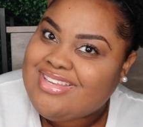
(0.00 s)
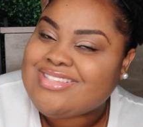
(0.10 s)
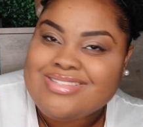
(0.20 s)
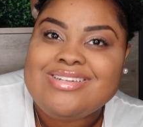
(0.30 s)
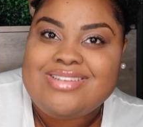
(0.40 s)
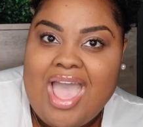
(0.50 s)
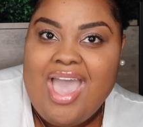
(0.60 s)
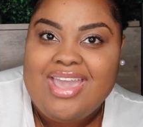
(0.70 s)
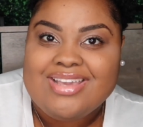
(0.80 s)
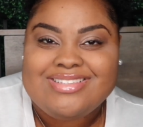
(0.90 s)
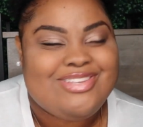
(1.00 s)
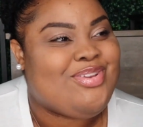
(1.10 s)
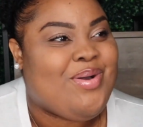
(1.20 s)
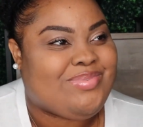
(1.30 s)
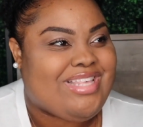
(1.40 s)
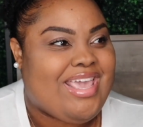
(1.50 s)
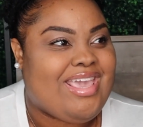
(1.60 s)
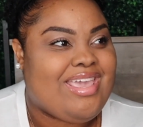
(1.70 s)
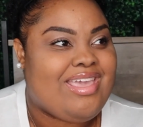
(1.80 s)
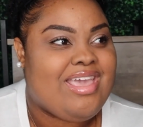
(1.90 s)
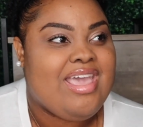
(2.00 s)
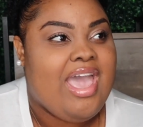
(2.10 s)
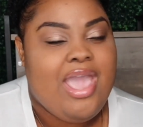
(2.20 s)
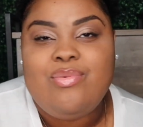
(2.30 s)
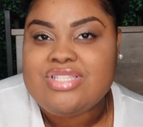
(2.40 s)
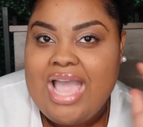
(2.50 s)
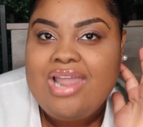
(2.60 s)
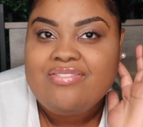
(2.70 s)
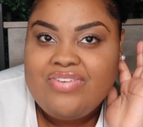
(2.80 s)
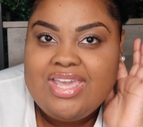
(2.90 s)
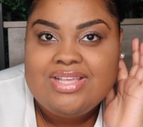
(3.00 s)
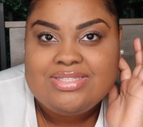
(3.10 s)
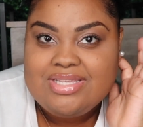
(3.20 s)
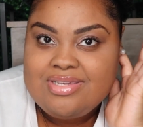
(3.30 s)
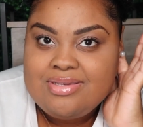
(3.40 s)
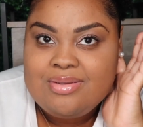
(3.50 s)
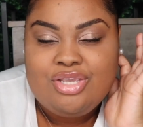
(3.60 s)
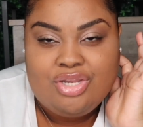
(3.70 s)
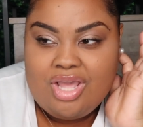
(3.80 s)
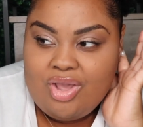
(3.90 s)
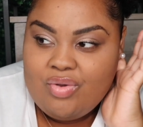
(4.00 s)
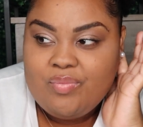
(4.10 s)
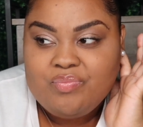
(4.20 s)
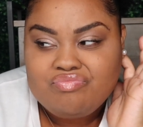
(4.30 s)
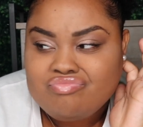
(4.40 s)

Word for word: this look nice. You know what I'm saying? It was kind of fancy, you know.